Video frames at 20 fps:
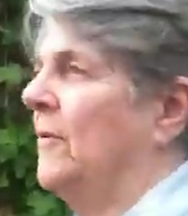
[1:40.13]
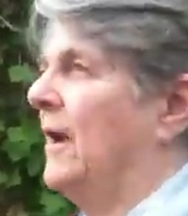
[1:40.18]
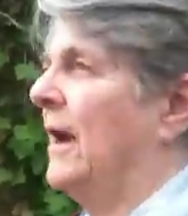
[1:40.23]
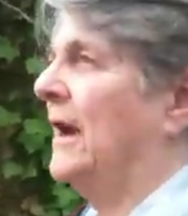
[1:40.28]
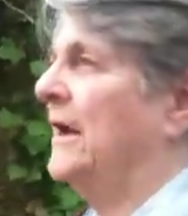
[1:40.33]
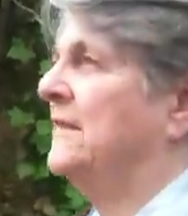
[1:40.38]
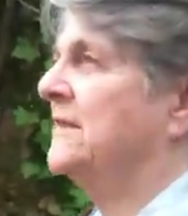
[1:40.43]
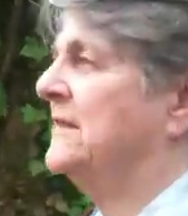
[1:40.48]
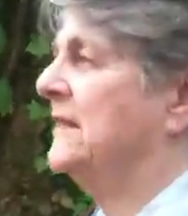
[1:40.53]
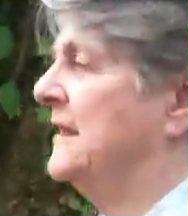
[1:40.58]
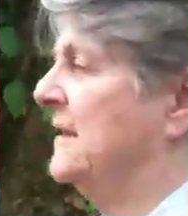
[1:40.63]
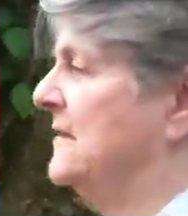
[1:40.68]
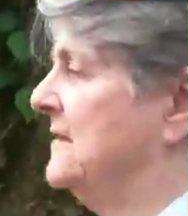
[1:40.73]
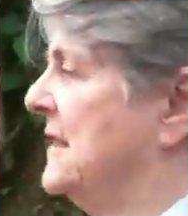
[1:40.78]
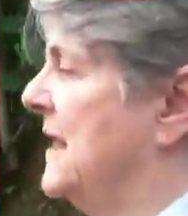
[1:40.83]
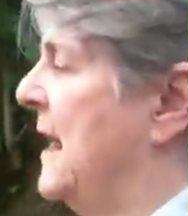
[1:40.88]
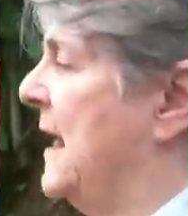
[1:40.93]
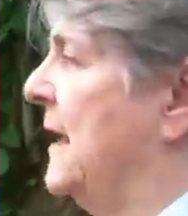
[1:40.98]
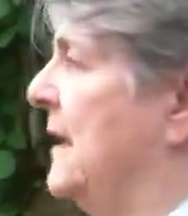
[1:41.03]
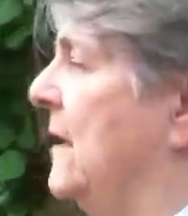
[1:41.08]
I think
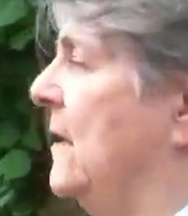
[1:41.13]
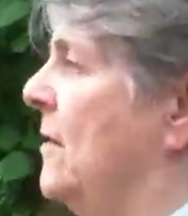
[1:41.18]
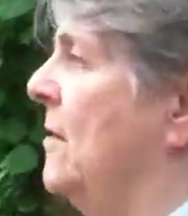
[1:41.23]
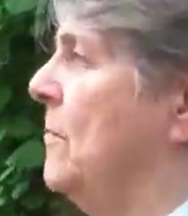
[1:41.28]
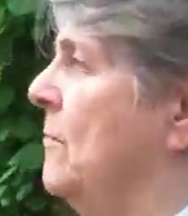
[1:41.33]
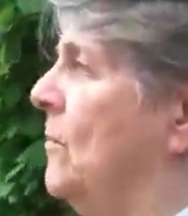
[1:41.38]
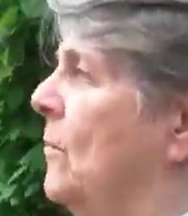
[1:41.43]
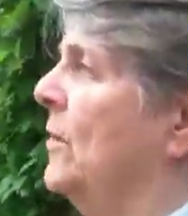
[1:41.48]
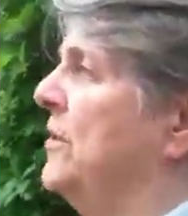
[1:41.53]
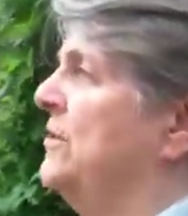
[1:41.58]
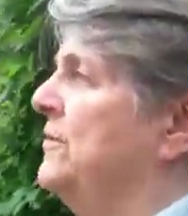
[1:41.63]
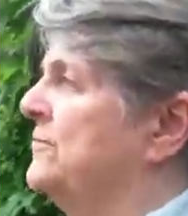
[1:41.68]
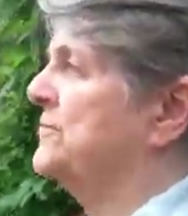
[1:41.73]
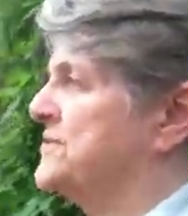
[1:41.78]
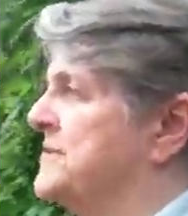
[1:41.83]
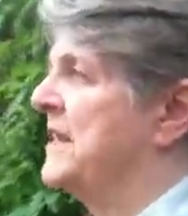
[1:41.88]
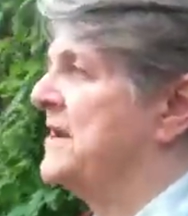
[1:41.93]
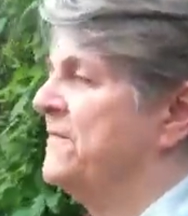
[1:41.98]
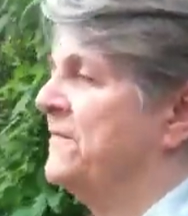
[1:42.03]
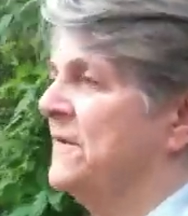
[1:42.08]
that when you're
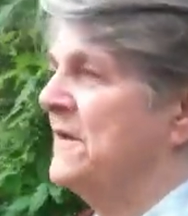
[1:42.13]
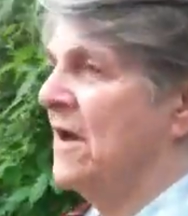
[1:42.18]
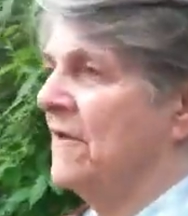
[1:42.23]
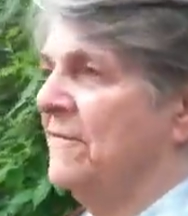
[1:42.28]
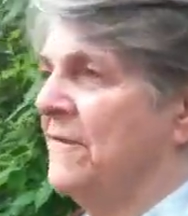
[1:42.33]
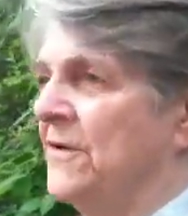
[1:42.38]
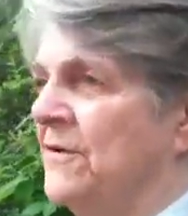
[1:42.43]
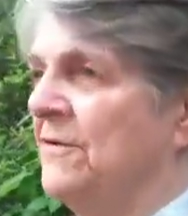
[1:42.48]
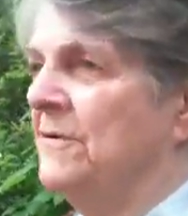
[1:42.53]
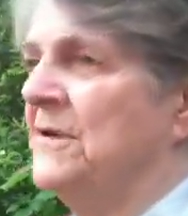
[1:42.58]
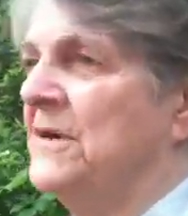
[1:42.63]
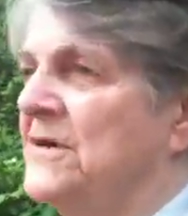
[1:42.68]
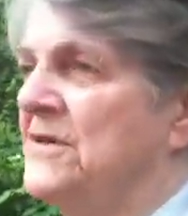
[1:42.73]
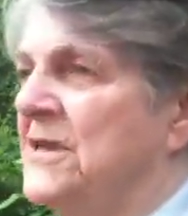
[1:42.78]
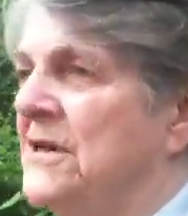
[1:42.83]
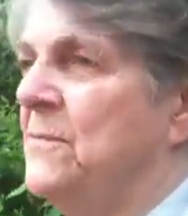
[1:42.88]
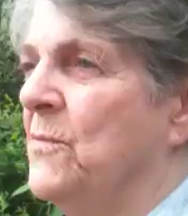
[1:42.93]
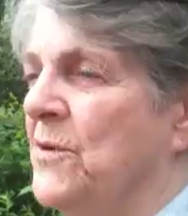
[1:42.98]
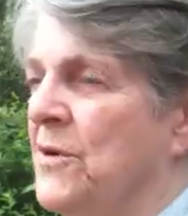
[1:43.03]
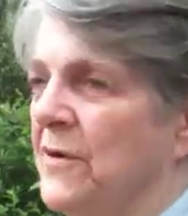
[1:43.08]
safe enough and you're in a
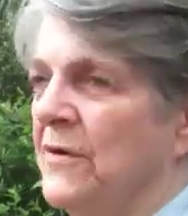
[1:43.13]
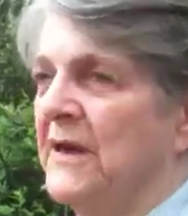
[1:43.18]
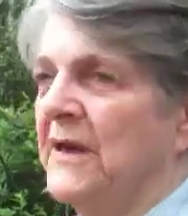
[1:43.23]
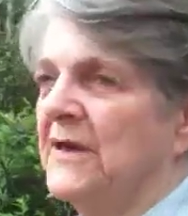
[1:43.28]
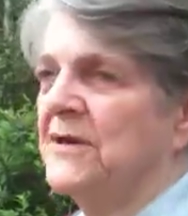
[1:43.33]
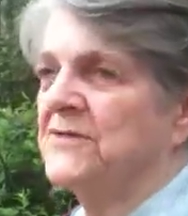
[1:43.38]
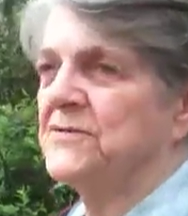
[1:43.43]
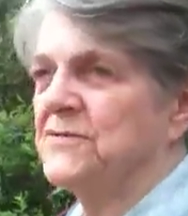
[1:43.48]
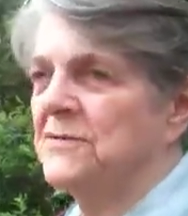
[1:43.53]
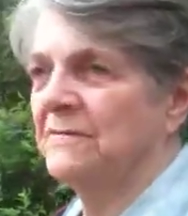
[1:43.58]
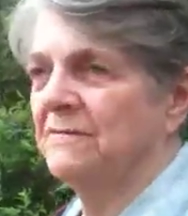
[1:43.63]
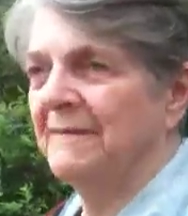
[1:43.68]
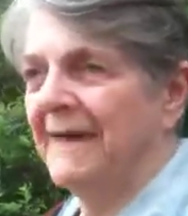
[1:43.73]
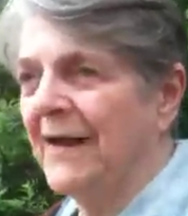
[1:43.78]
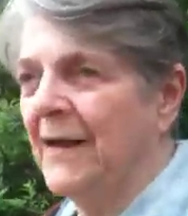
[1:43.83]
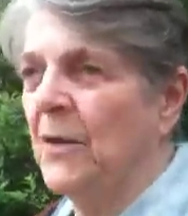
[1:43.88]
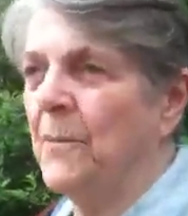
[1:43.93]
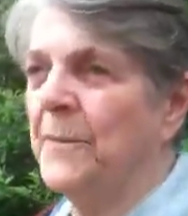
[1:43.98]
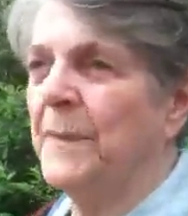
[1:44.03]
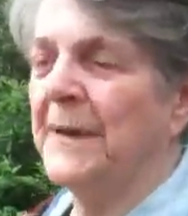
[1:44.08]
team where you're getting
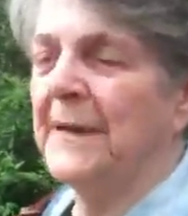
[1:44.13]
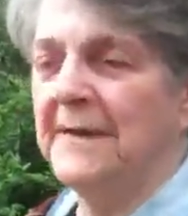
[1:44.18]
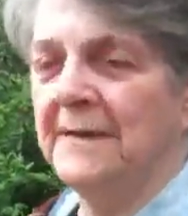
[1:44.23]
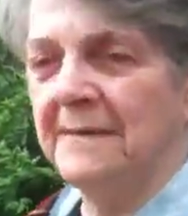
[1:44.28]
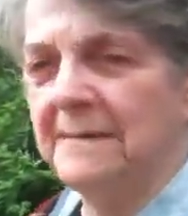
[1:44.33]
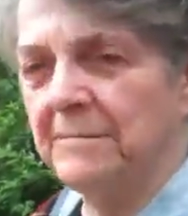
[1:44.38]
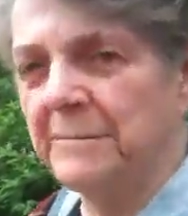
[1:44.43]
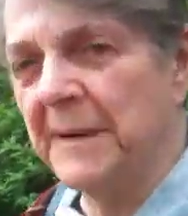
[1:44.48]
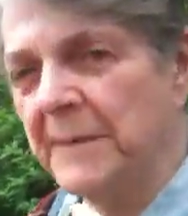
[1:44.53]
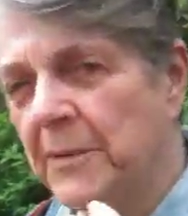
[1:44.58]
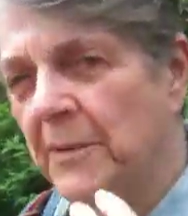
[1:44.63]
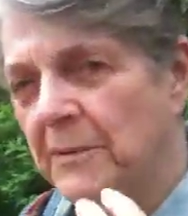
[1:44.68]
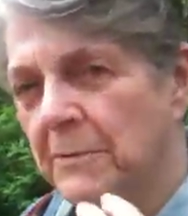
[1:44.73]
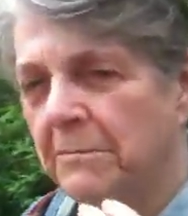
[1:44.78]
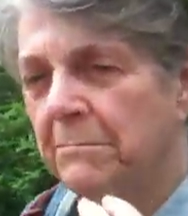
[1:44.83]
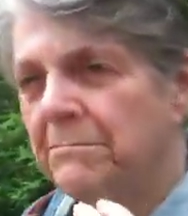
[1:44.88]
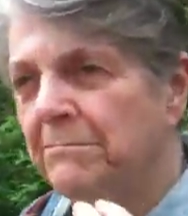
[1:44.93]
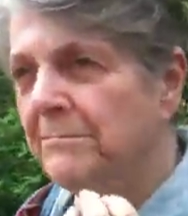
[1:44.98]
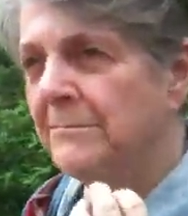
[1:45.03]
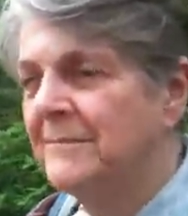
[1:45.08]
help and people
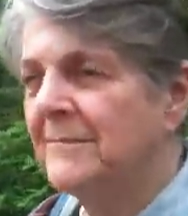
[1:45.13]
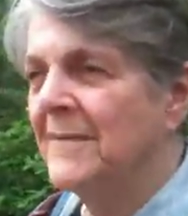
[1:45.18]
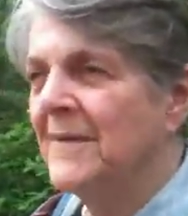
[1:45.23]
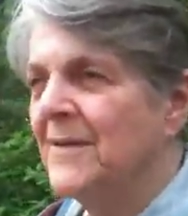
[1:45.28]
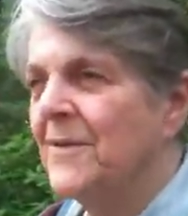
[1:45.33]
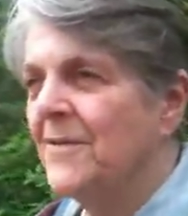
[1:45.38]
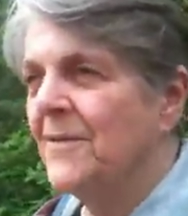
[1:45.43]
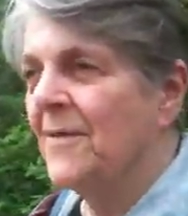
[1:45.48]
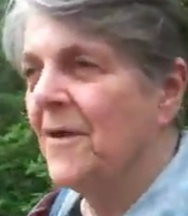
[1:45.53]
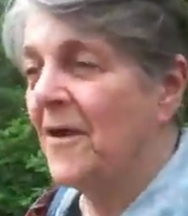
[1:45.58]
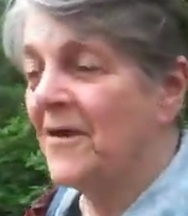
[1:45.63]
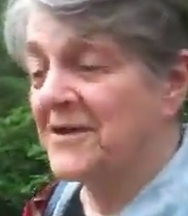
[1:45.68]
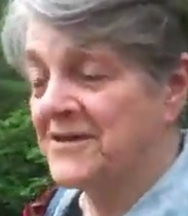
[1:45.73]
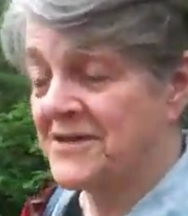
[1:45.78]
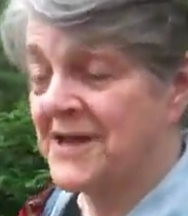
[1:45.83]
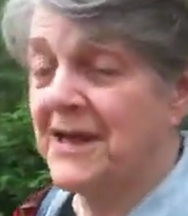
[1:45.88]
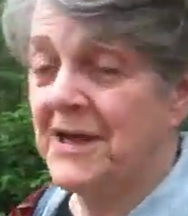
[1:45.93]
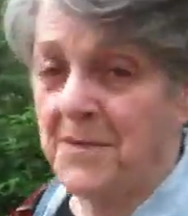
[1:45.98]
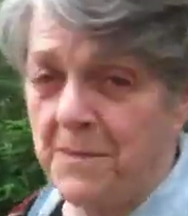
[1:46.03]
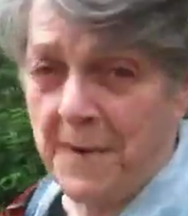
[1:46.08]
are
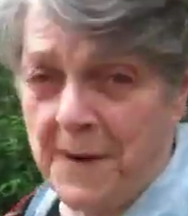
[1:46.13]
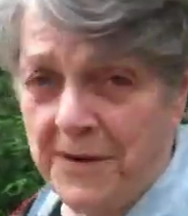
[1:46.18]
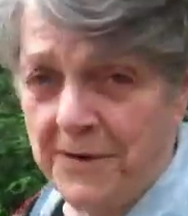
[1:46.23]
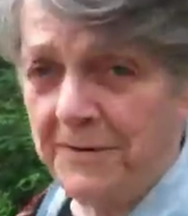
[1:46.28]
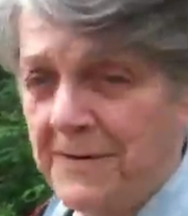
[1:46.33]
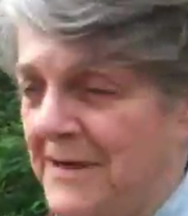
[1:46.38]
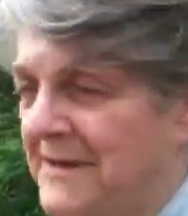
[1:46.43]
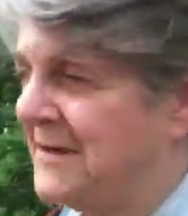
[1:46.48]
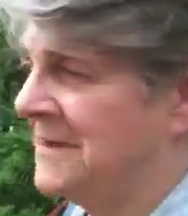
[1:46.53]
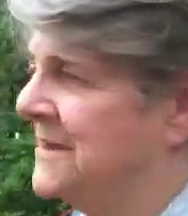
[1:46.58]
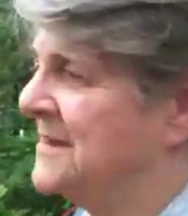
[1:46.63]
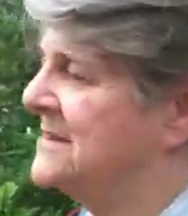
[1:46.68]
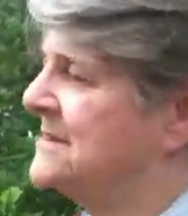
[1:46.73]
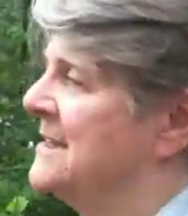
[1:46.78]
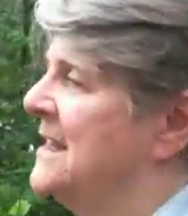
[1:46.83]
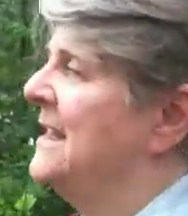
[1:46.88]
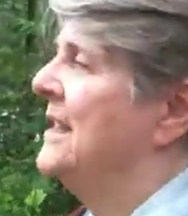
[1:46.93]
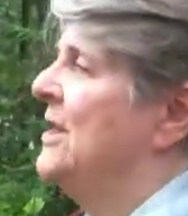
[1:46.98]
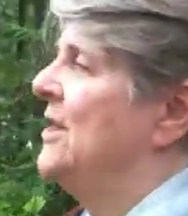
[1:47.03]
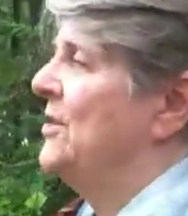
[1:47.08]
excited by your ideas,
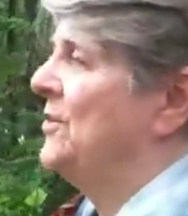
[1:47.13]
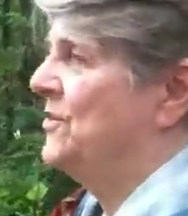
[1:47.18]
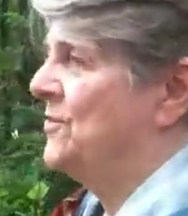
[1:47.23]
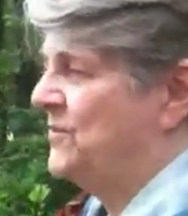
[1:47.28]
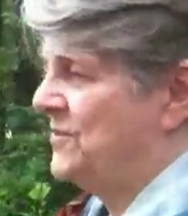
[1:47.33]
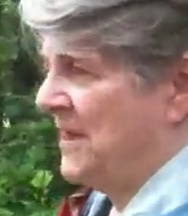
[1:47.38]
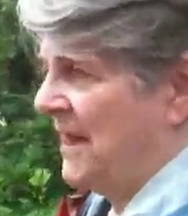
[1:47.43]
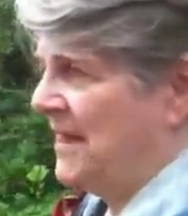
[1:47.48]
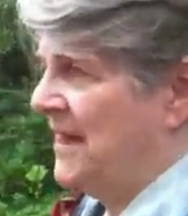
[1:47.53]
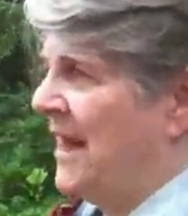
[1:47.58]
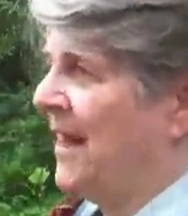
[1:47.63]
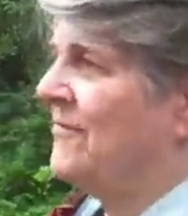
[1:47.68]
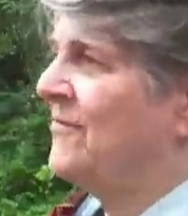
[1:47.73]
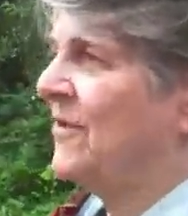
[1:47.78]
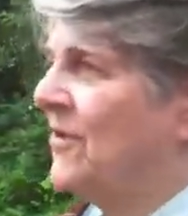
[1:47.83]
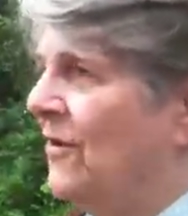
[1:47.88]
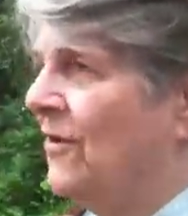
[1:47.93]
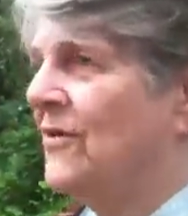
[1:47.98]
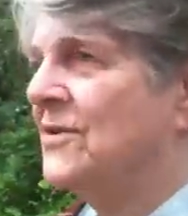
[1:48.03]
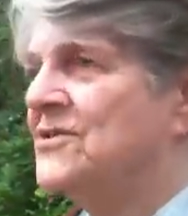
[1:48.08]
you tend to have
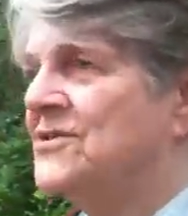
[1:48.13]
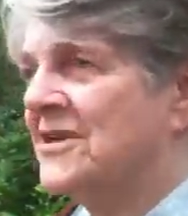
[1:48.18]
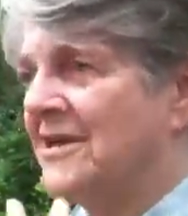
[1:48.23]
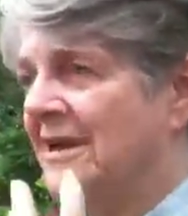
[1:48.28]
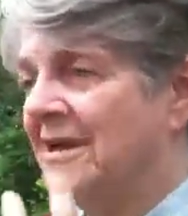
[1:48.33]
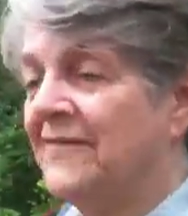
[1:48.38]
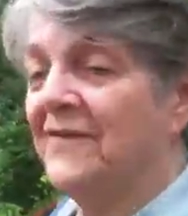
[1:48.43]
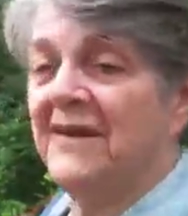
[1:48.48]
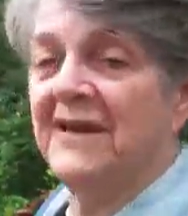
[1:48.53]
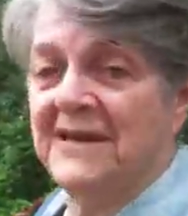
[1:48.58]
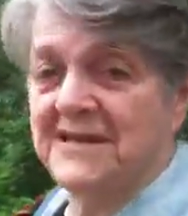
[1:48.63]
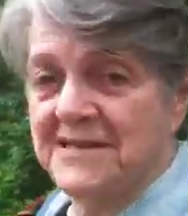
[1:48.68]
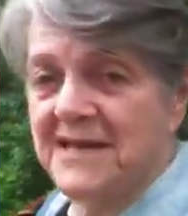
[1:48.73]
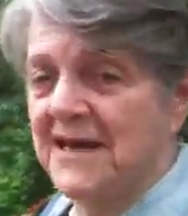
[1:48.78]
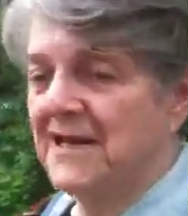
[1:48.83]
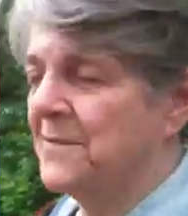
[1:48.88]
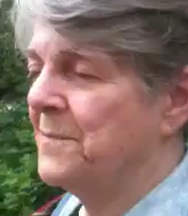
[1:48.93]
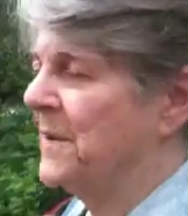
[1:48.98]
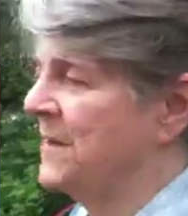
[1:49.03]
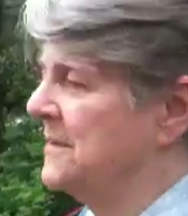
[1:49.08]
the courage to kind of get
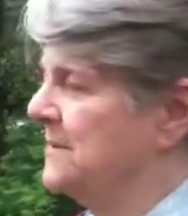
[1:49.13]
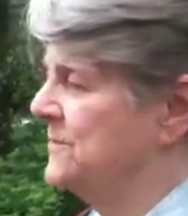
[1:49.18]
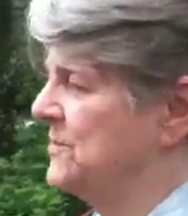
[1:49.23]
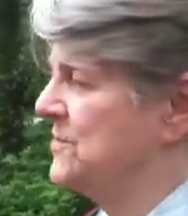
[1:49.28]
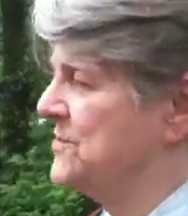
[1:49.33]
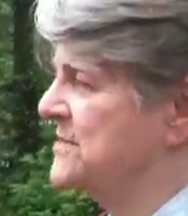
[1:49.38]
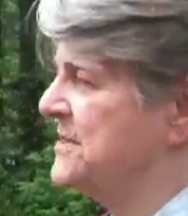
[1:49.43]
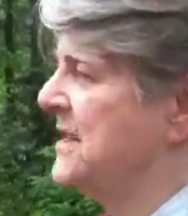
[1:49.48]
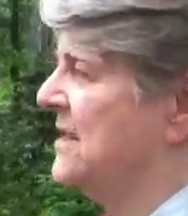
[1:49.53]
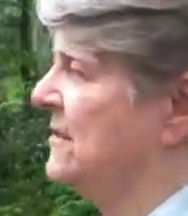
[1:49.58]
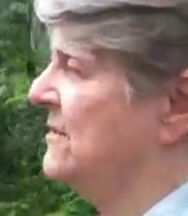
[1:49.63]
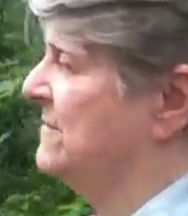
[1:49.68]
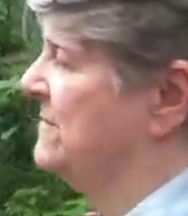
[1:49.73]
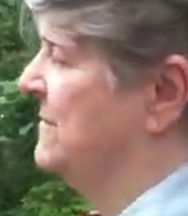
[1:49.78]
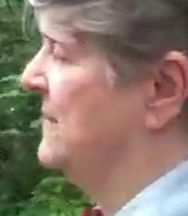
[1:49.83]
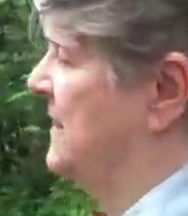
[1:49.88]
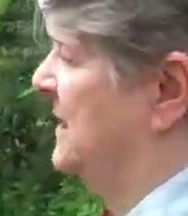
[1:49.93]
excited by them yourself.